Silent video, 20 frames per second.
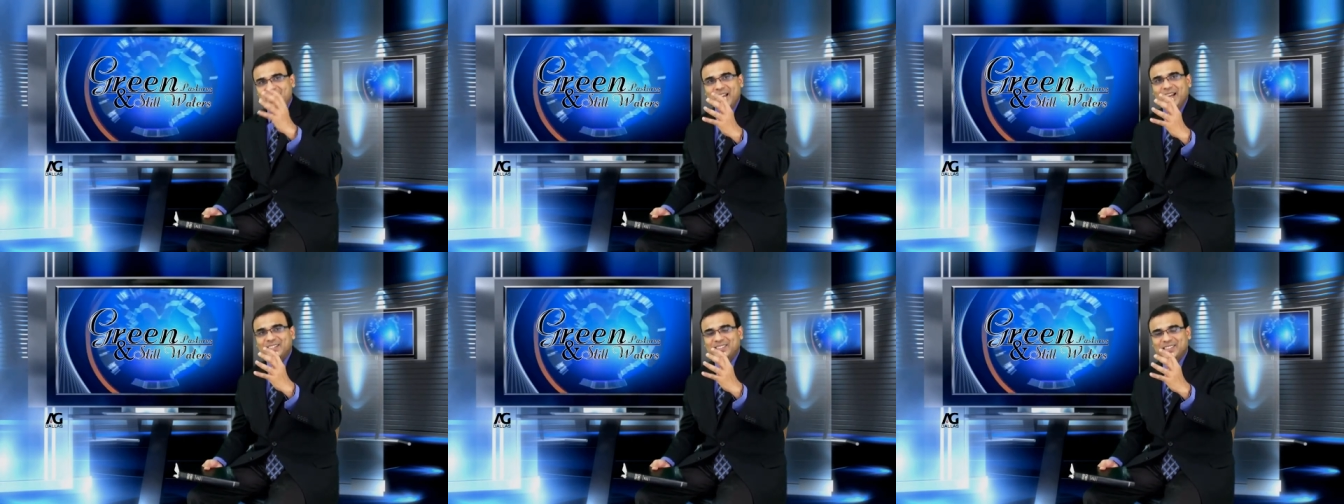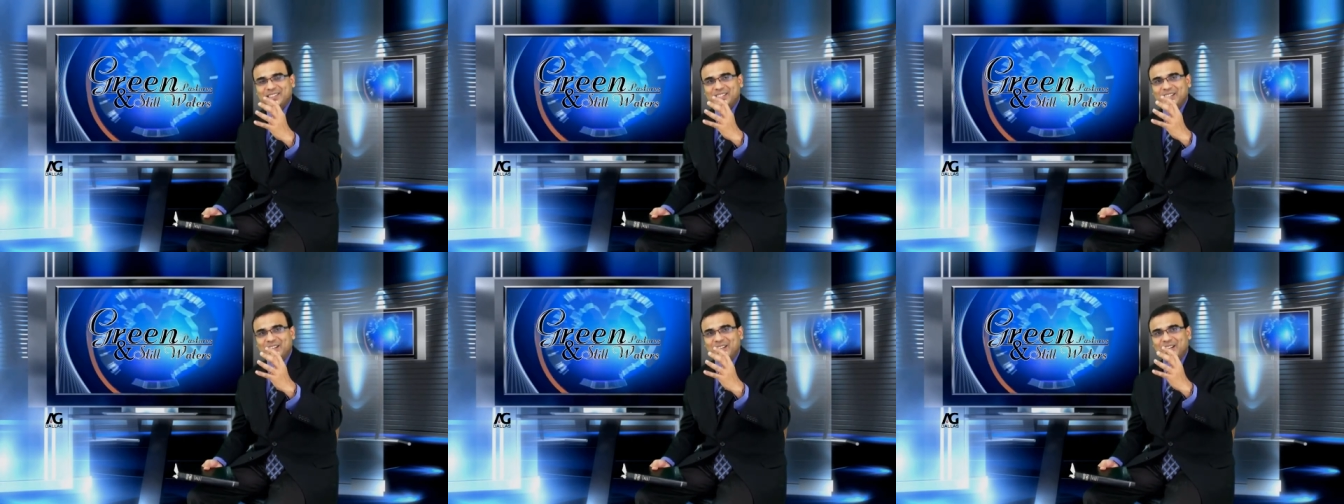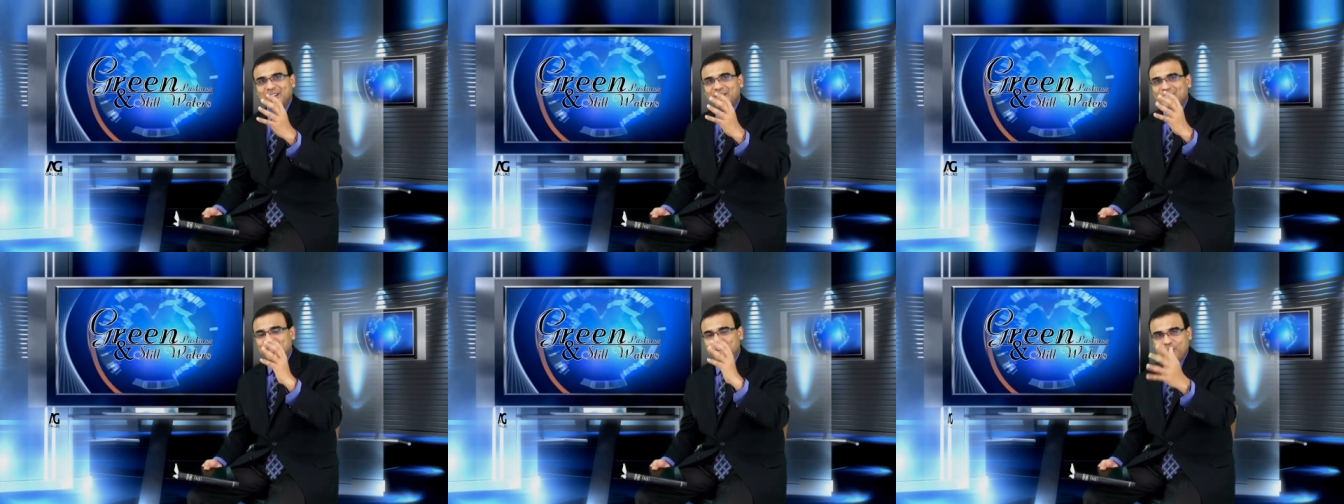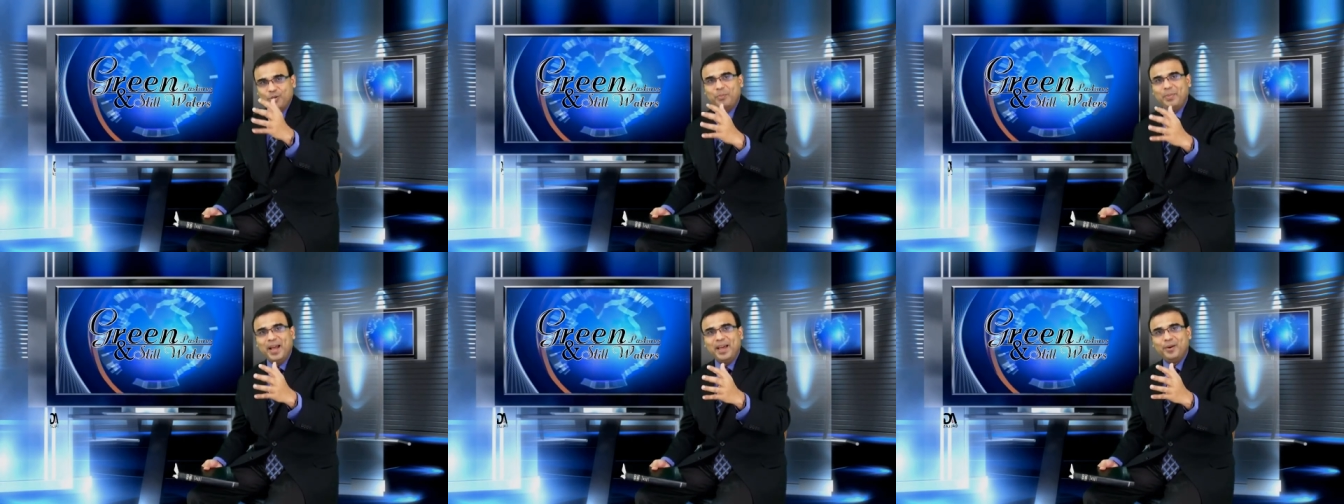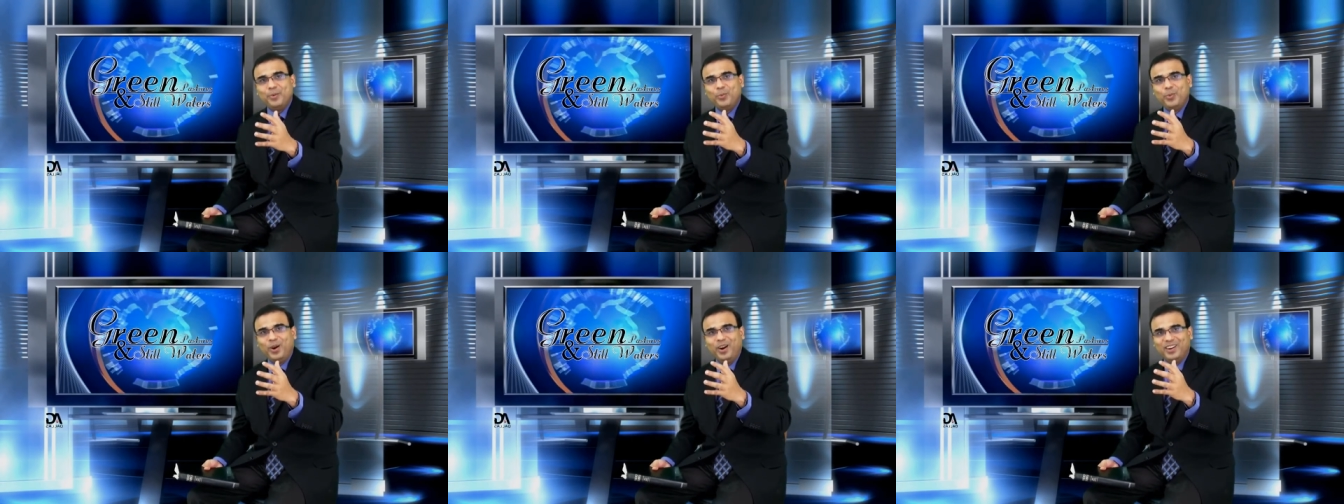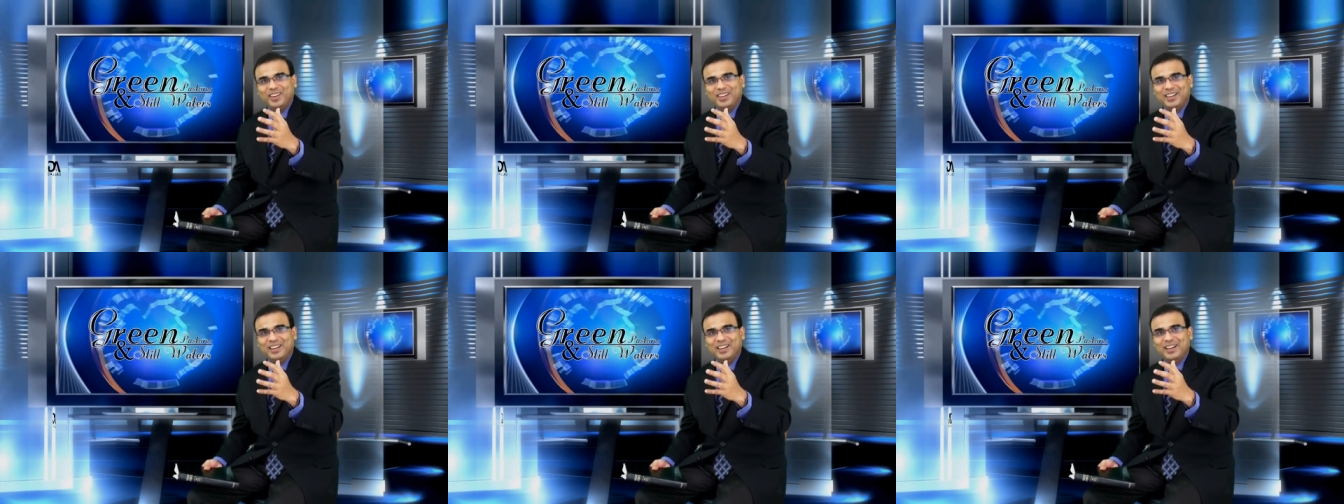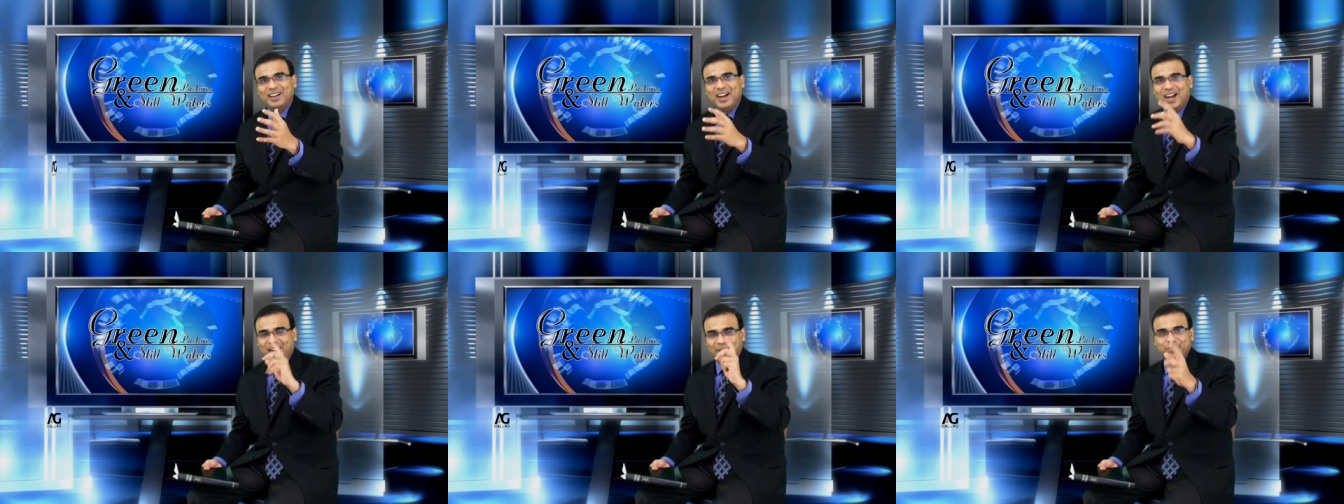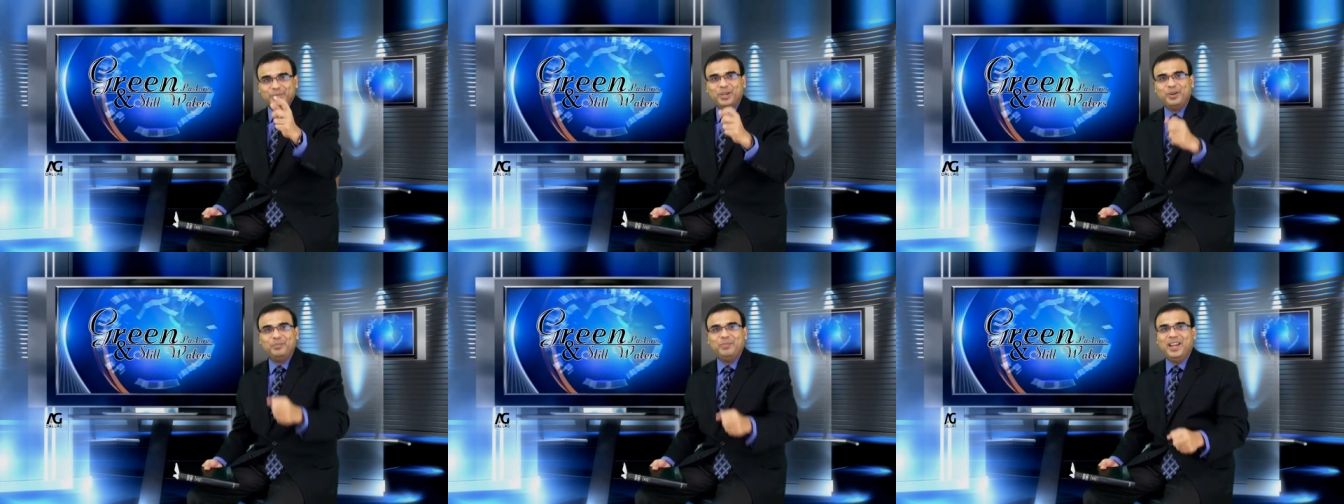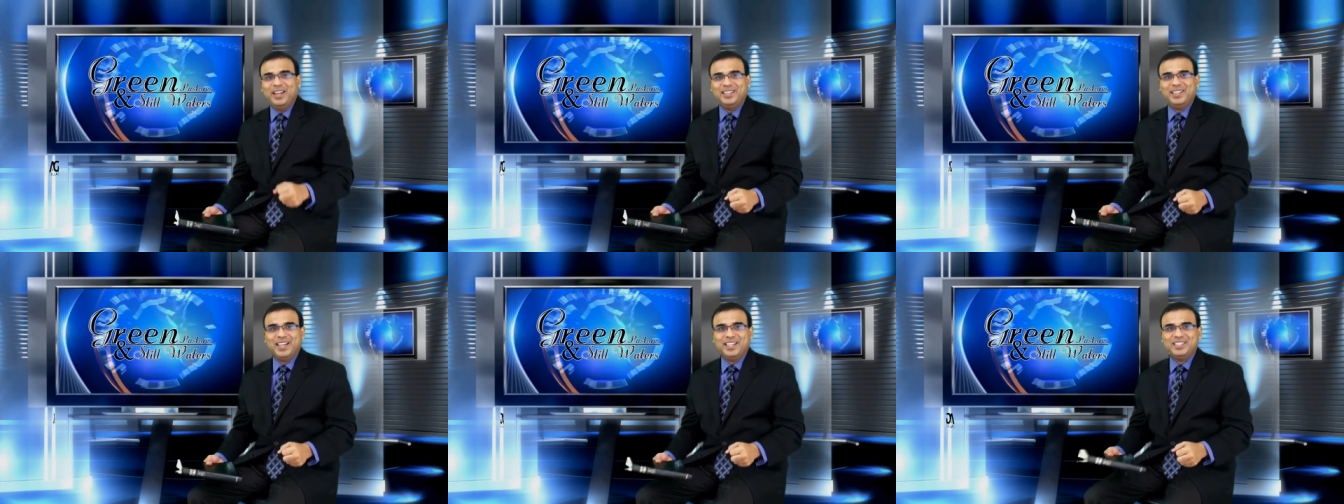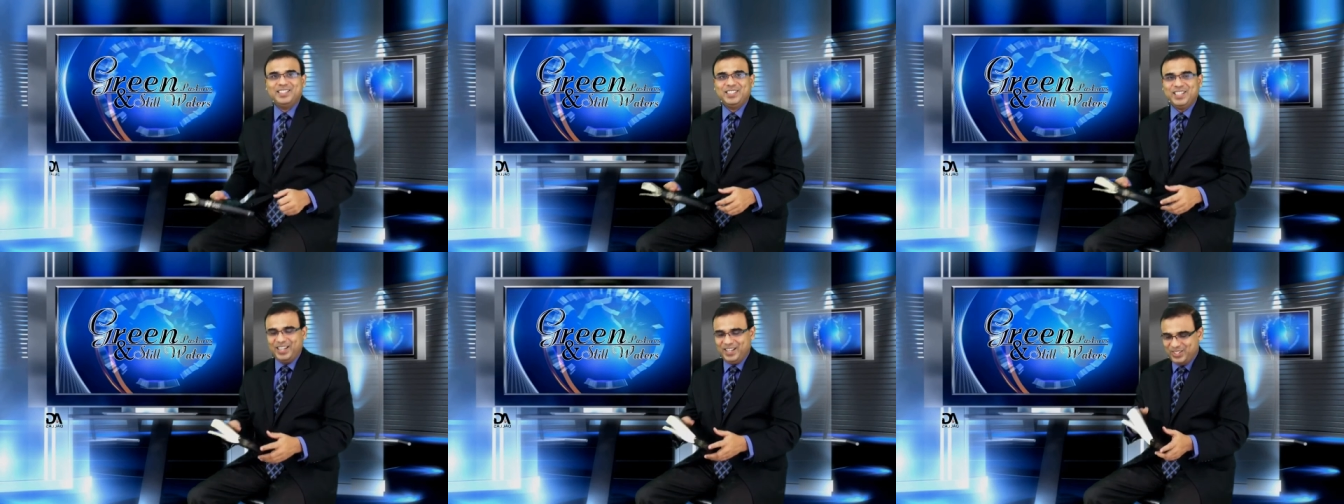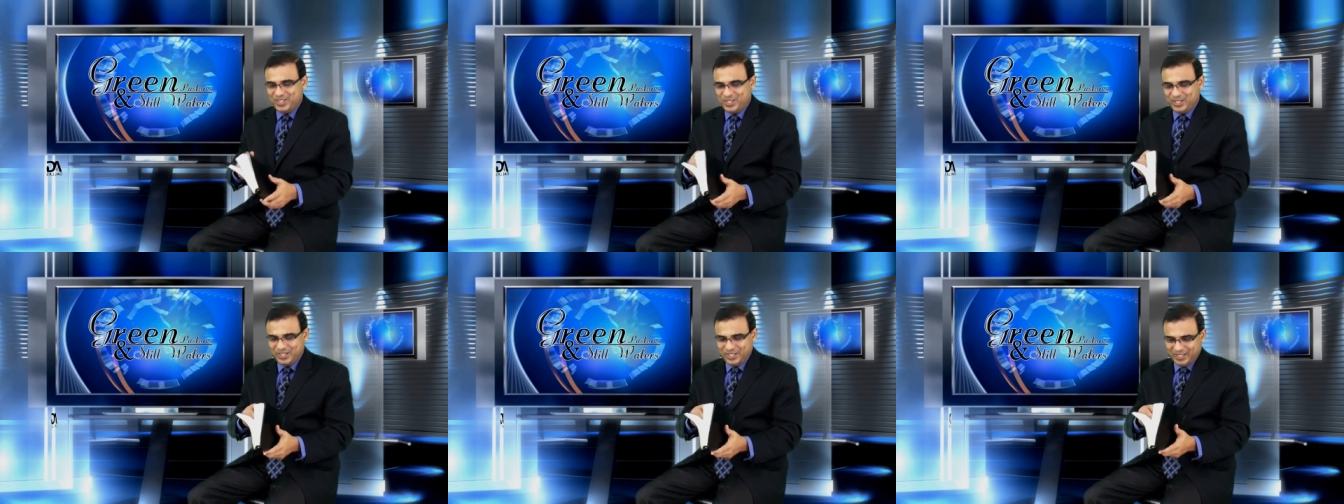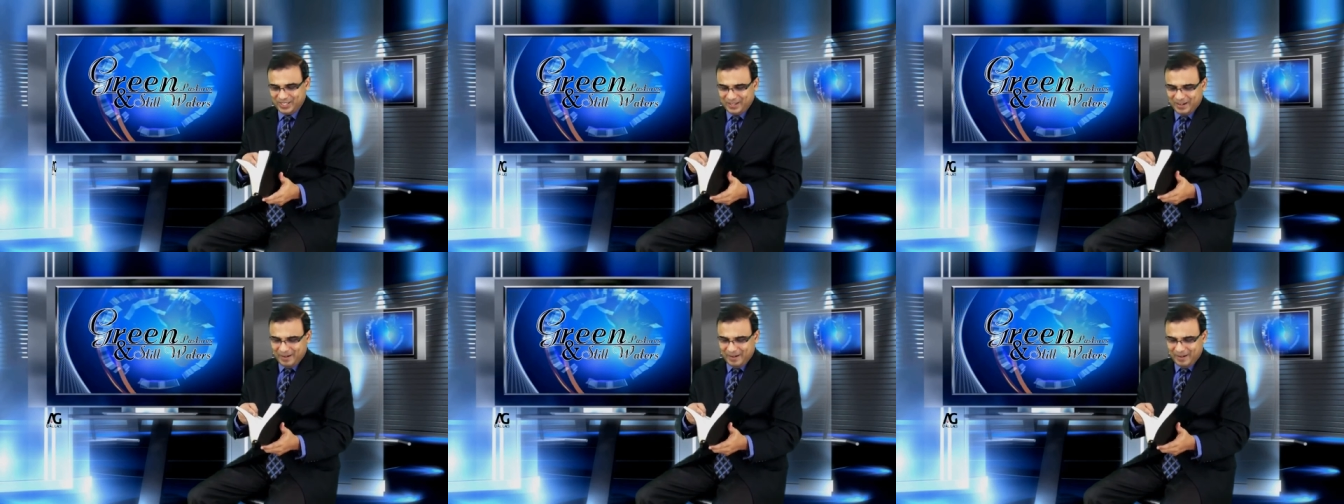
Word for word: yes, no matter what, I'm going to make that change?